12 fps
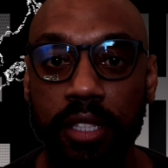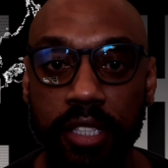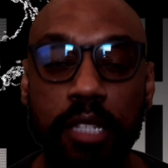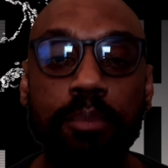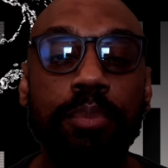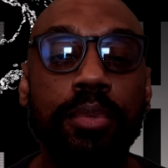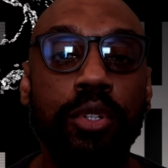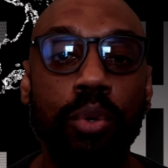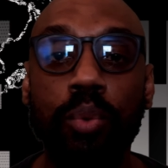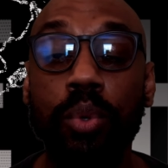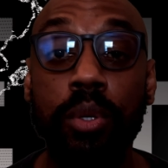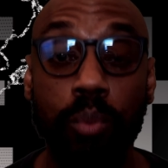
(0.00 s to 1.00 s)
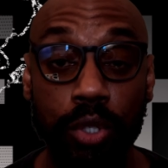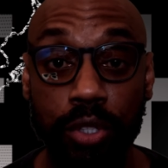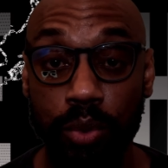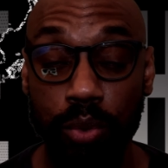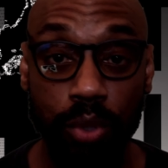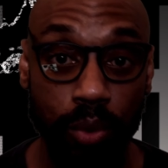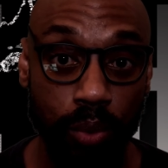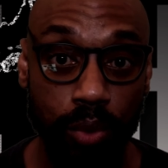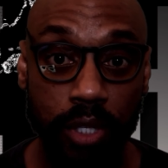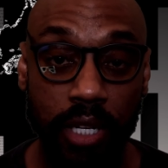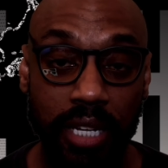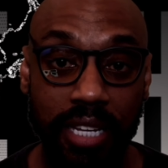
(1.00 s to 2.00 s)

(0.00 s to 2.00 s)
Keep doing what you're doing.